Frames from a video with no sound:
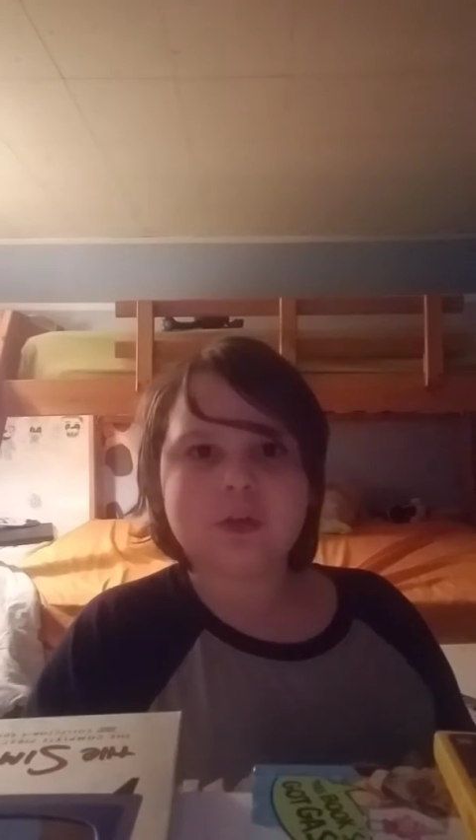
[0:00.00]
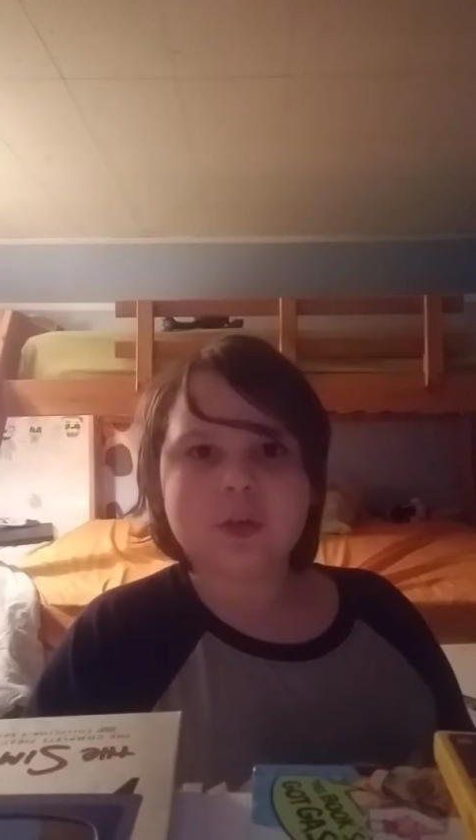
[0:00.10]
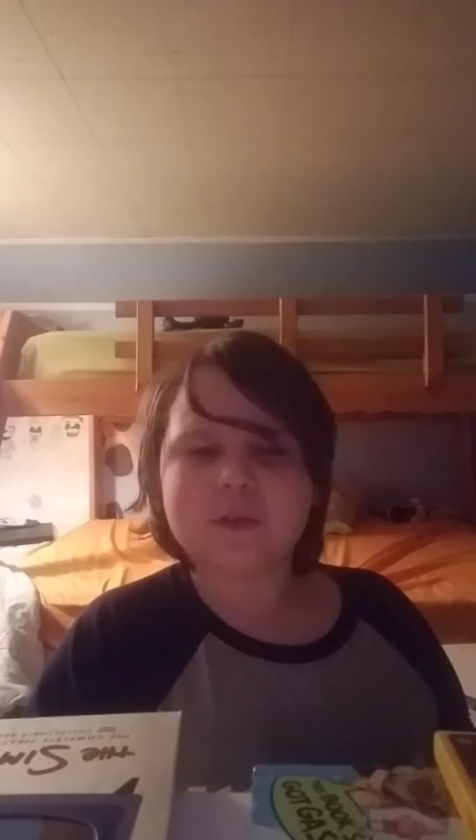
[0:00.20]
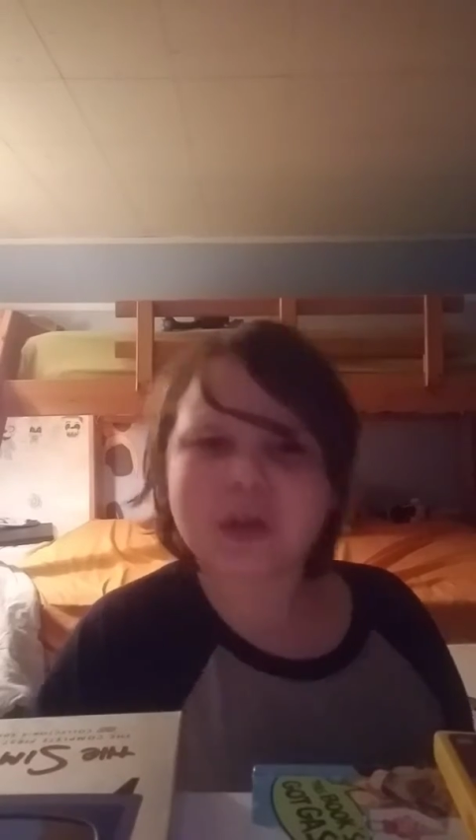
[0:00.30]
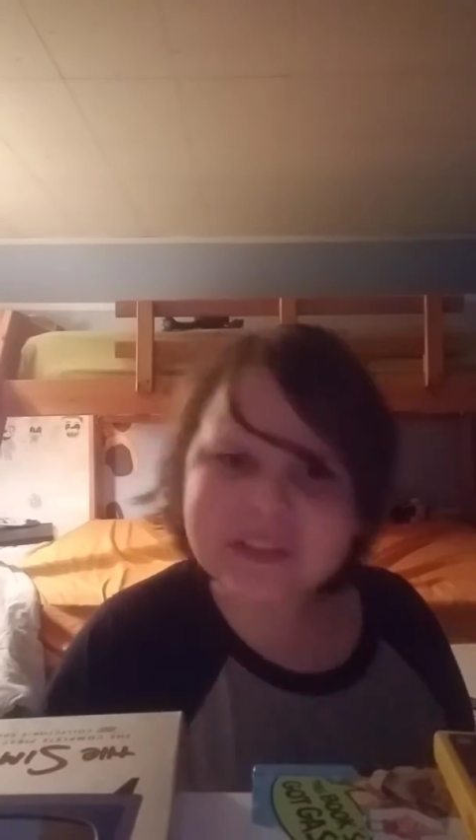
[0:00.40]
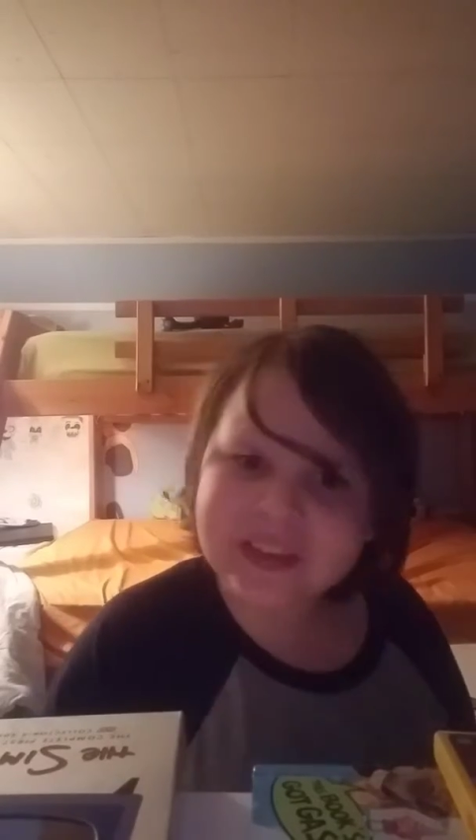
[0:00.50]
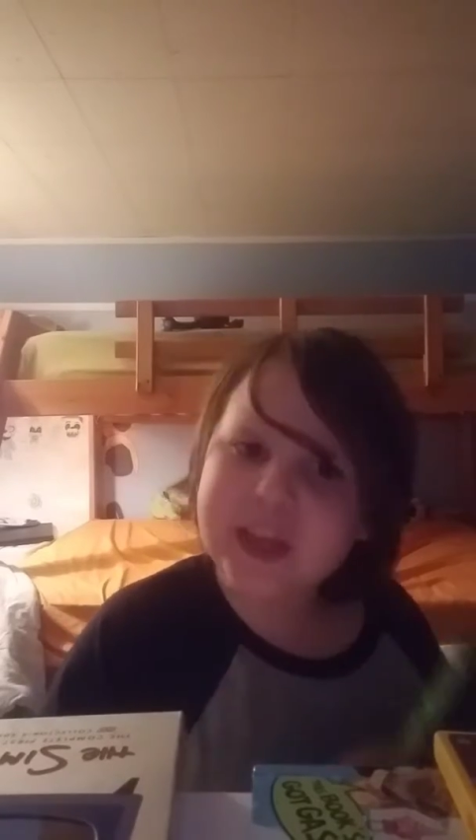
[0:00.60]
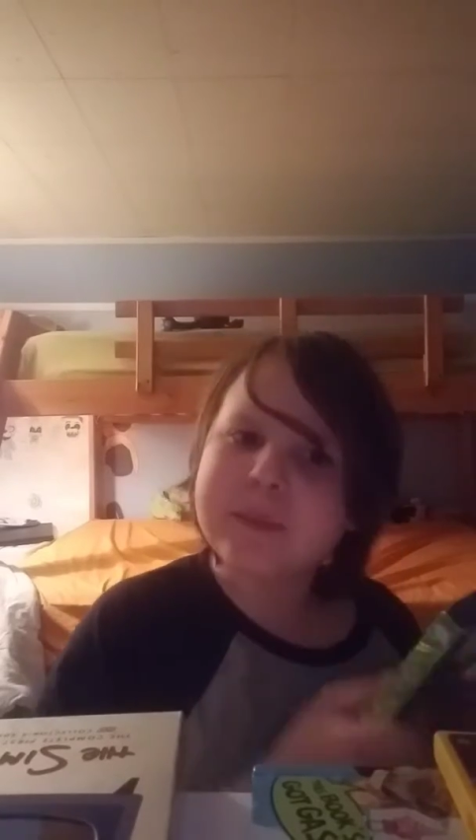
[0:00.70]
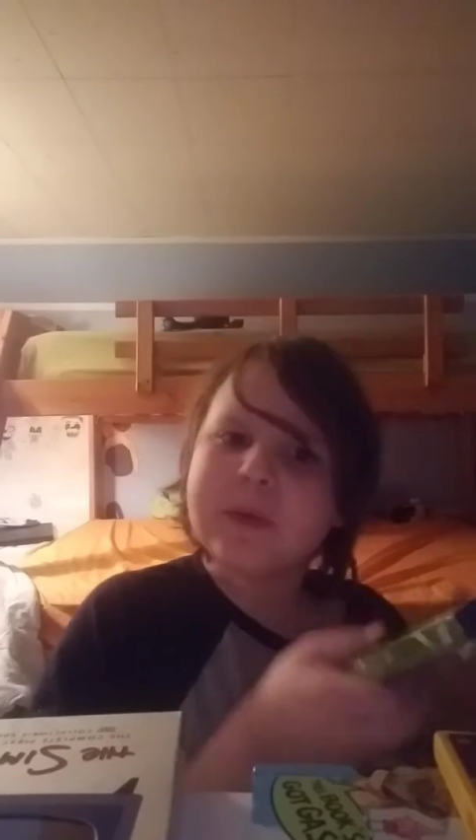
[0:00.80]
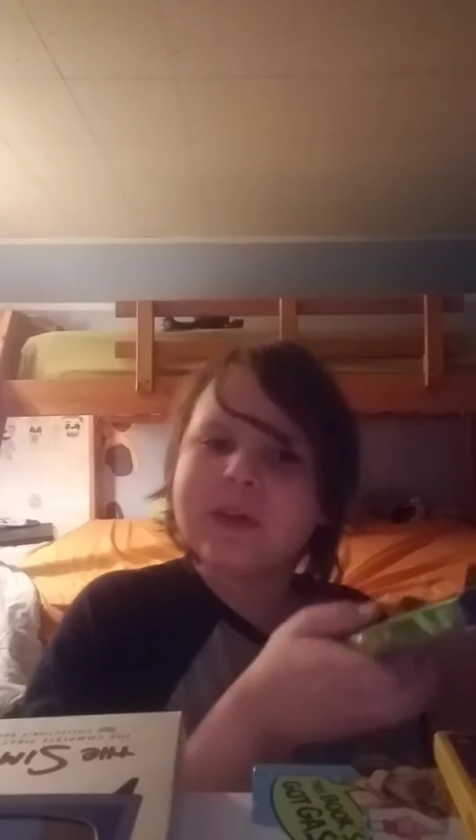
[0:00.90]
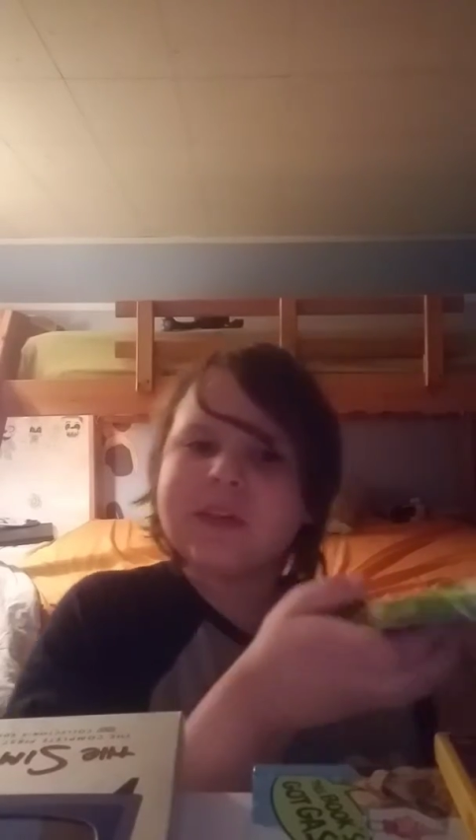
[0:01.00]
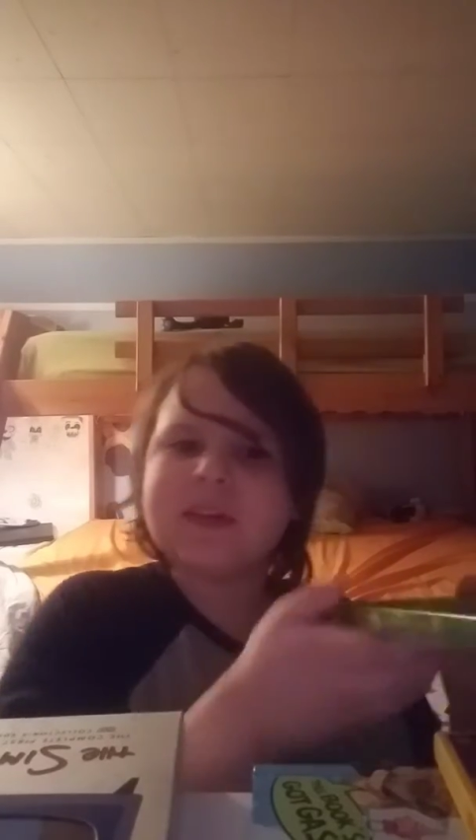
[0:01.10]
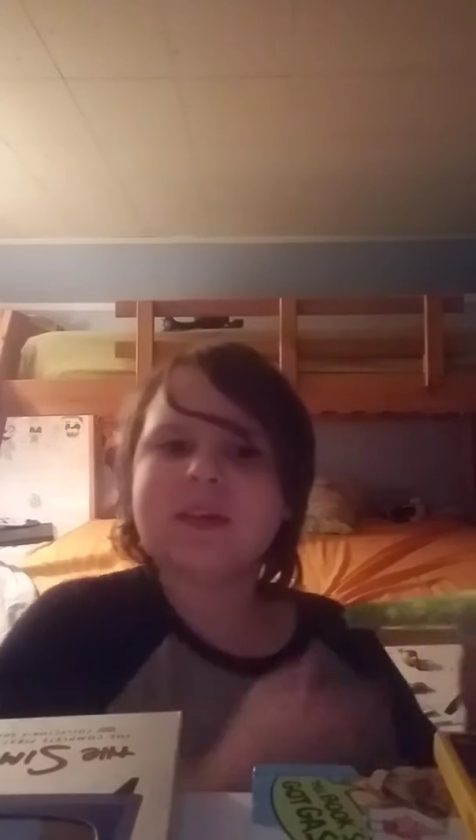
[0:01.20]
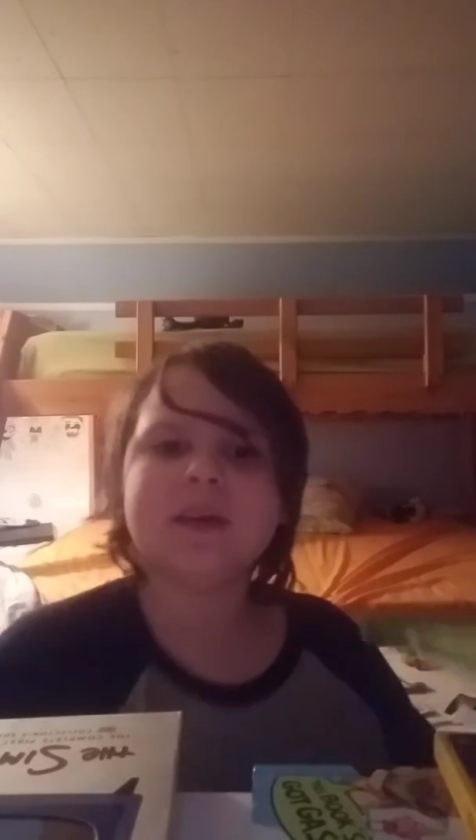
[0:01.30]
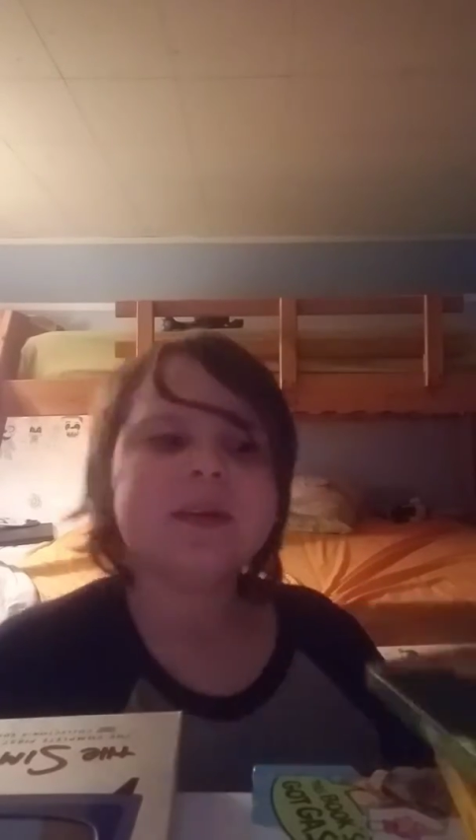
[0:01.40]
I forgot his name. Is
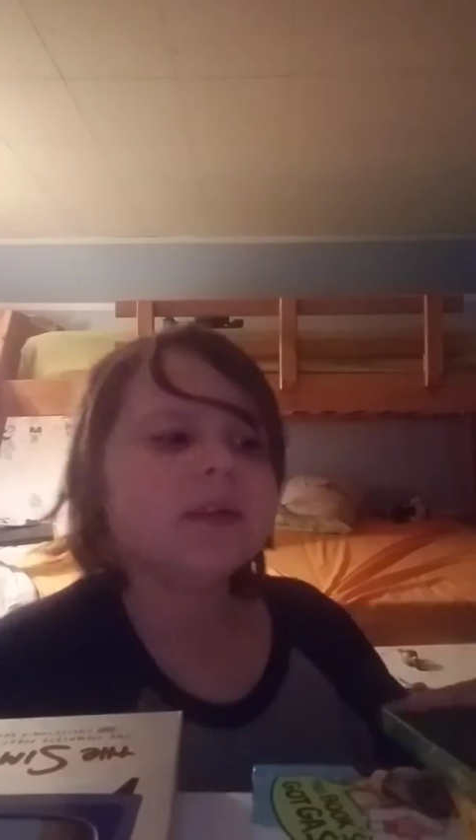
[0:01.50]
it?